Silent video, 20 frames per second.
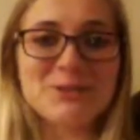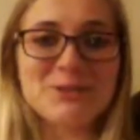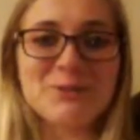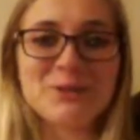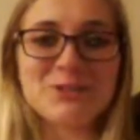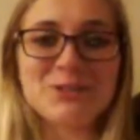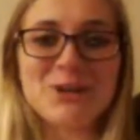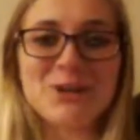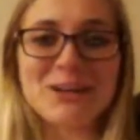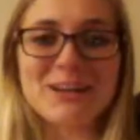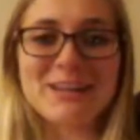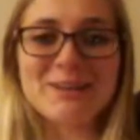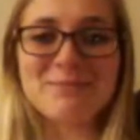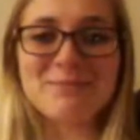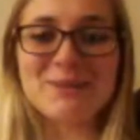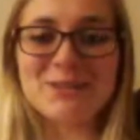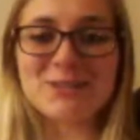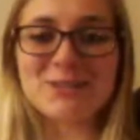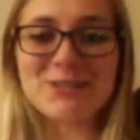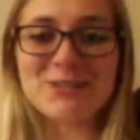you weren't talking
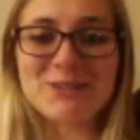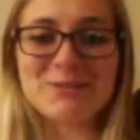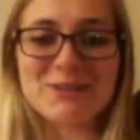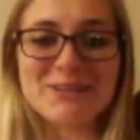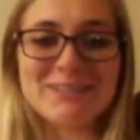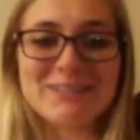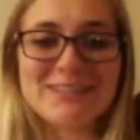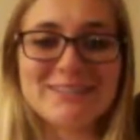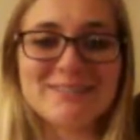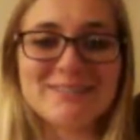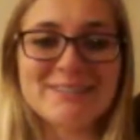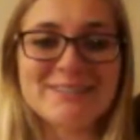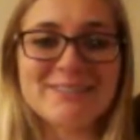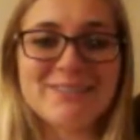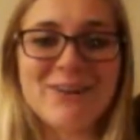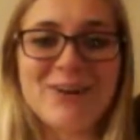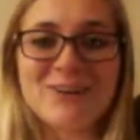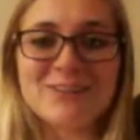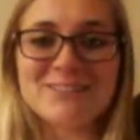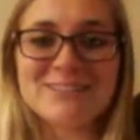and make sure you weren't
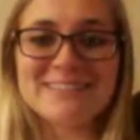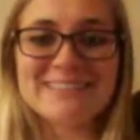lost.